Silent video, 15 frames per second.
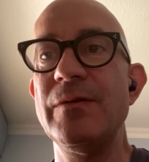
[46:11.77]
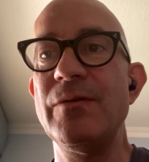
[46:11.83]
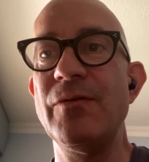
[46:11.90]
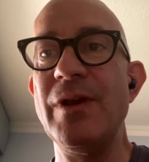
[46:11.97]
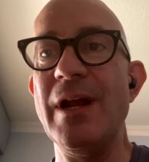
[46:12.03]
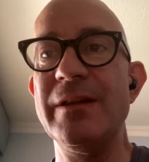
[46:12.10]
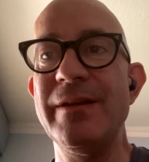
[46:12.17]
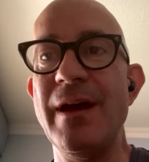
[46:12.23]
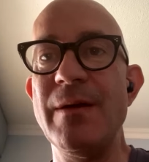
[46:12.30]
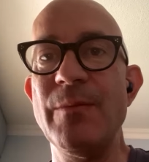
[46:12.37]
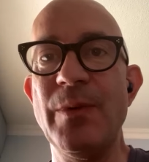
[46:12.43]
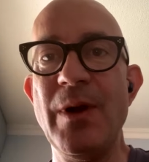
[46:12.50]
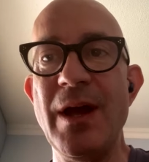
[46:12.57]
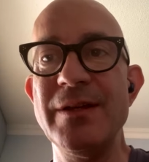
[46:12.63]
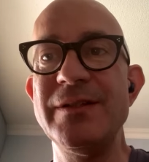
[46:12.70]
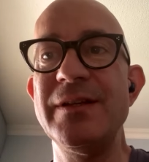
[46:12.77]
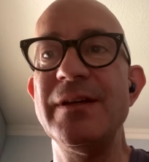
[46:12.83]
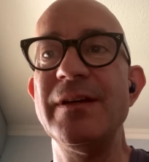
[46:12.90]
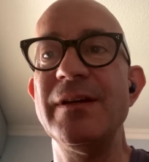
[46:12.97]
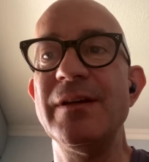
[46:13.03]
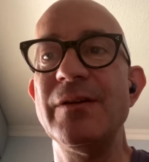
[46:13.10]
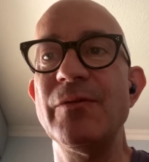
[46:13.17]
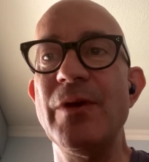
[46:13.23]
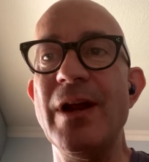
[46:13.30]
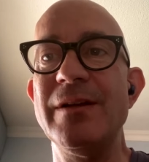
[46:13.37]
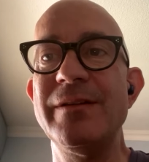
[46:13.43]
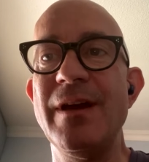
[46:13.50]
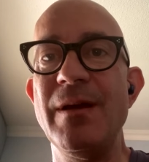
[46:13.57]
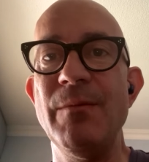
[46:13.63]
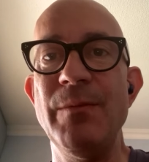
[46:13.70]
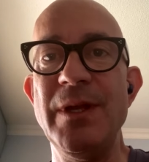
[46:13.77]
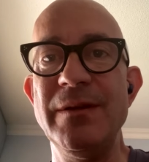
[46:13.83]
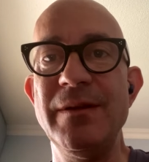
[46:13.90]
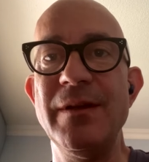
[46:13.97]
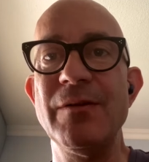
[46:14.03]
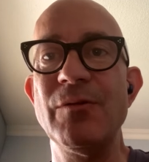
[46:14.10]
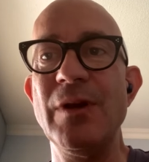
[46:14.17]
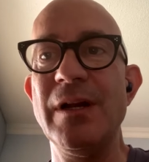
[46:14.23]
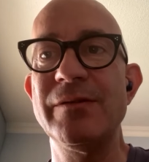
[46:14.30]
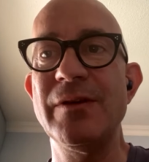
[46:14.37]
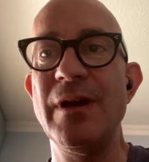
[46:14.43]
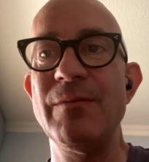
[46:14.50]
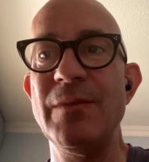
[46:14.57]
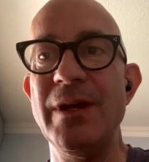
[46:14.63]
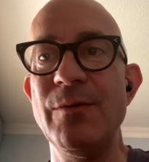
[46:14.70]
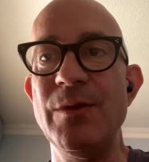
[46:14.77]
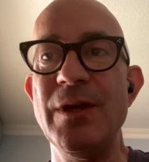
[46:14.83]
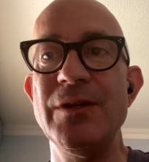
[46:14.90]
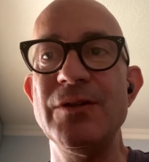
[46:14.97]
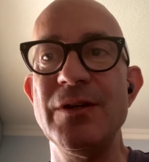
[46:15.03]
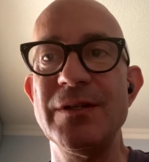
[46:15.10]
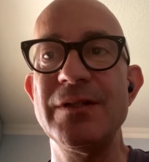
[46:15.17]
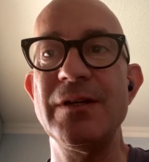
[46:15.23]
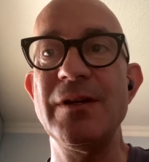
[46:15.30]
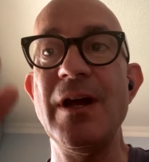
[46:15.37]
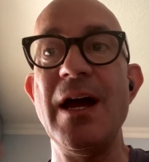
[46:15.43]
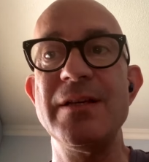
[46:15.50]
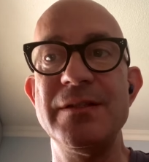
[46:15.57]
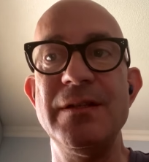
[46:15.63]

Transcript: real-time pricing, real-time minting, real-time liquidation, etc.,